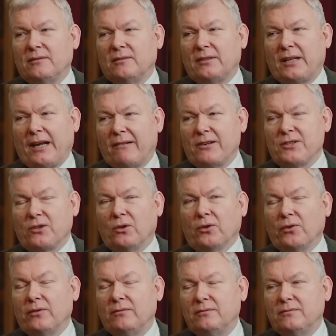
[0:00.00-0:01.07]
carries
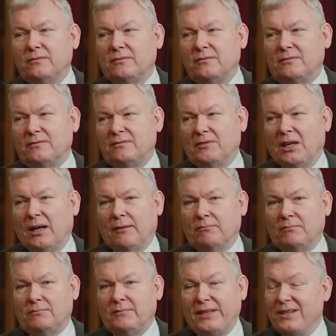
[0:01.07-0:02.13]
on
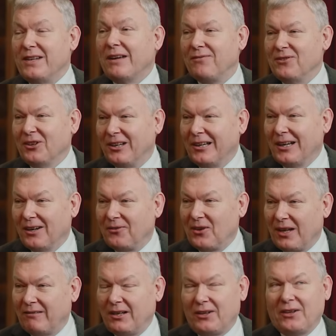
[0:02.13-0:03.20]
indefinitely after that, really.